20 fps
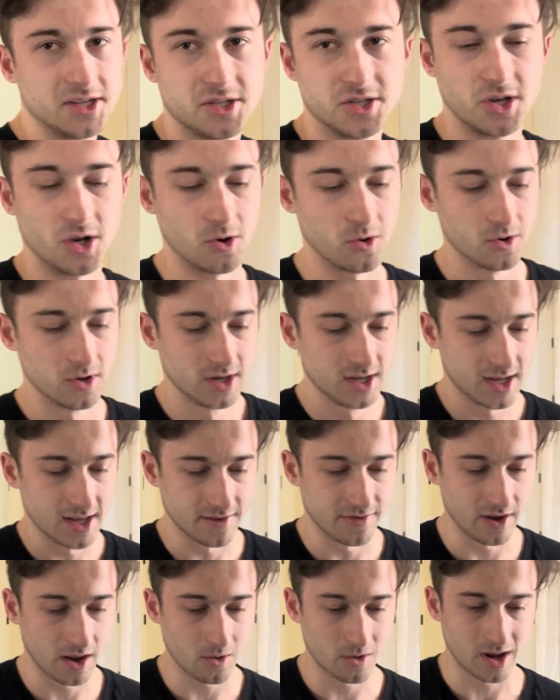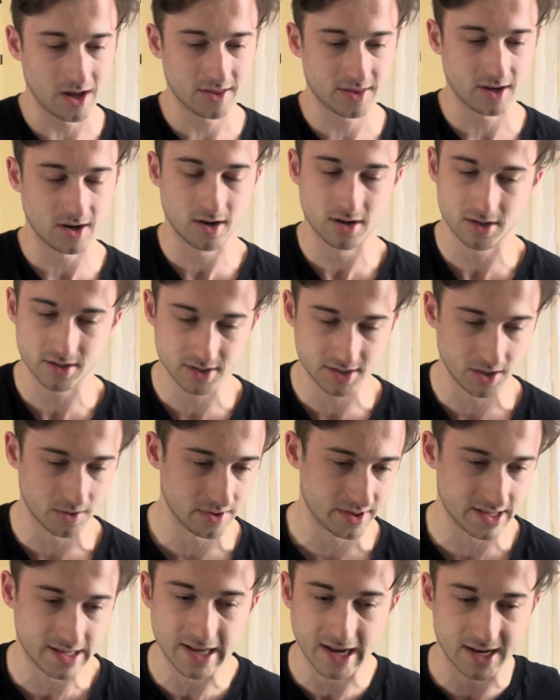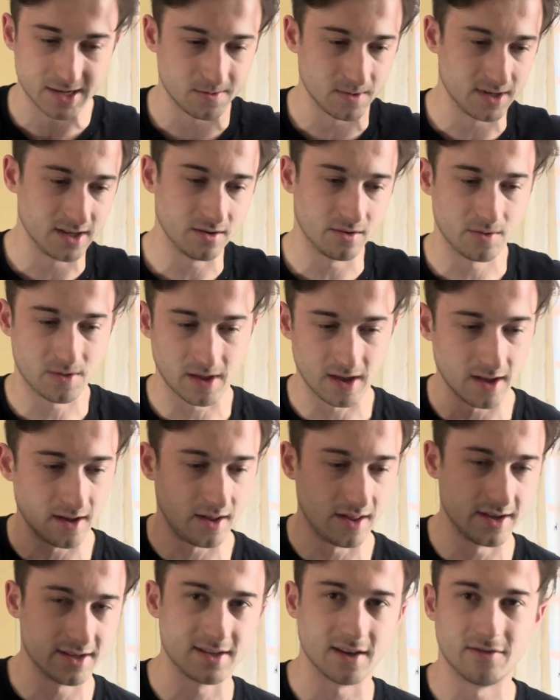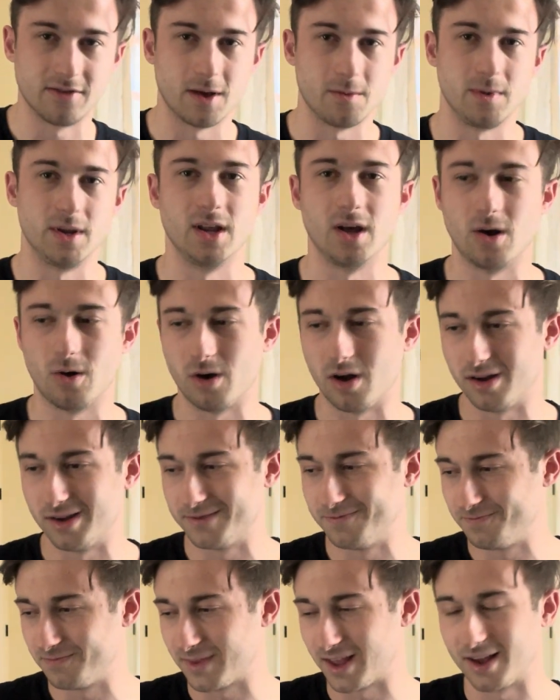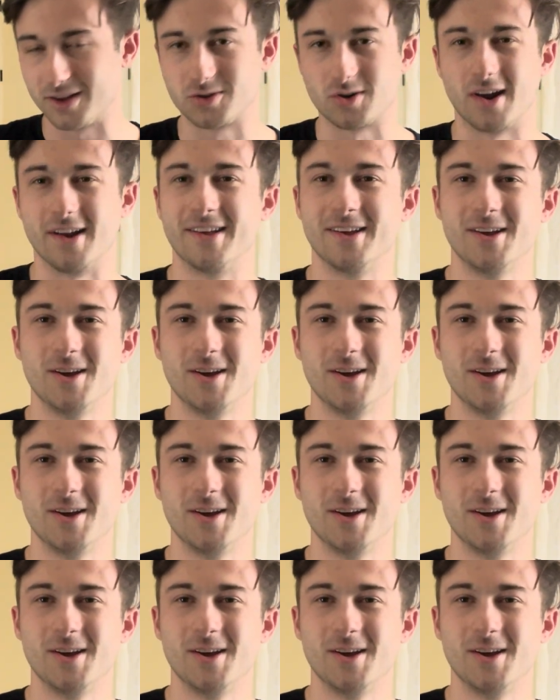so if anyone out there dealing with attachment, dealing with all that stuff, let me know. I'll try to